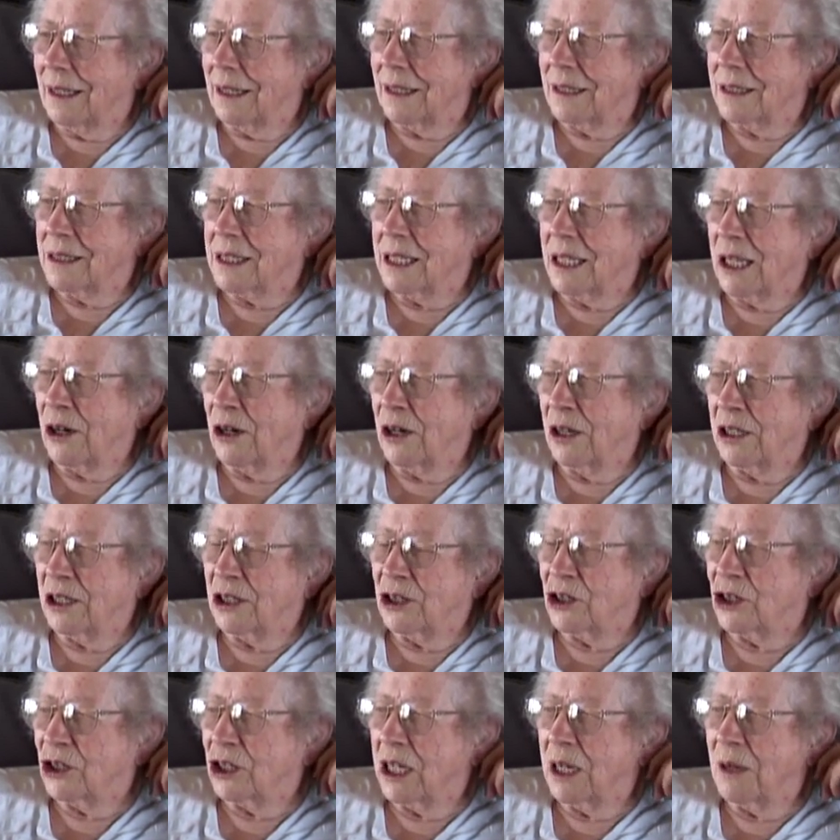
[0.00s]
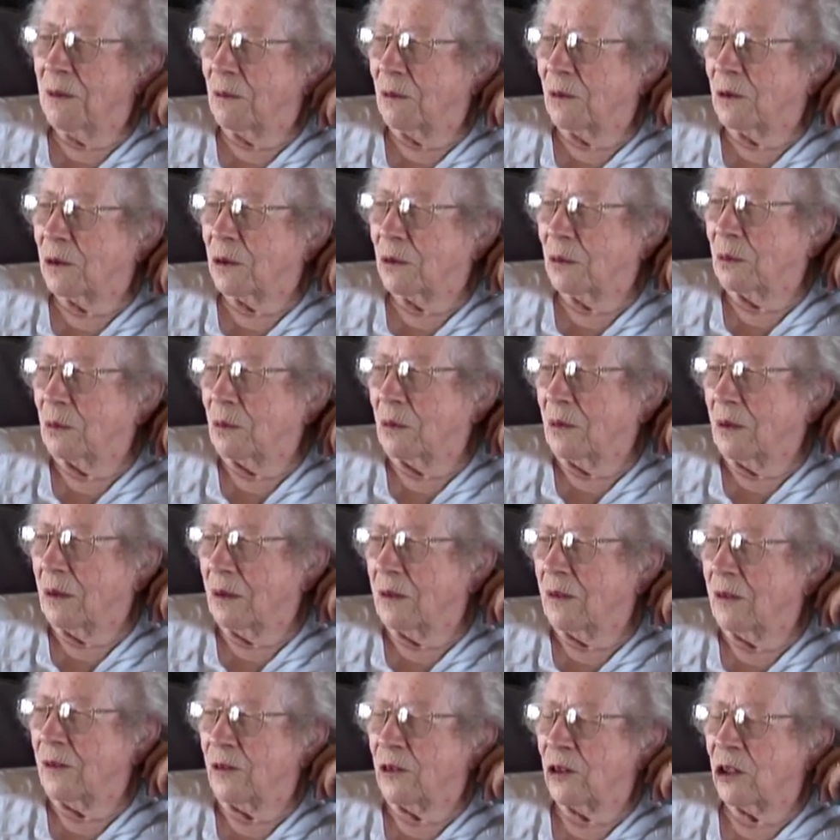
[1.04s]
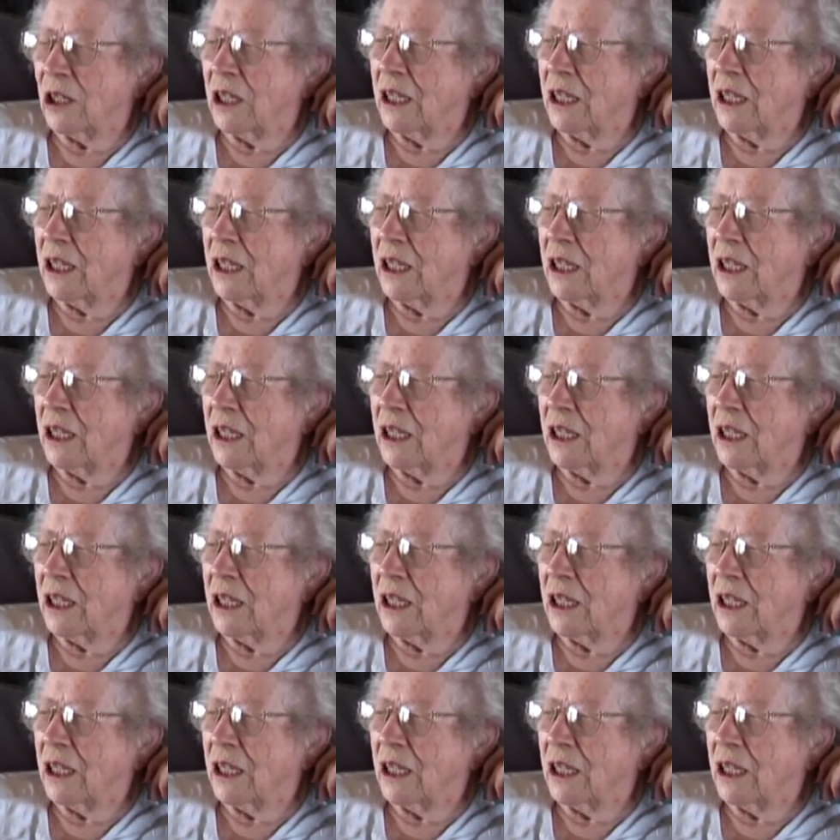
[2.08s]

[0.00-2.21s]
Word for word: Because he herded sheep for, for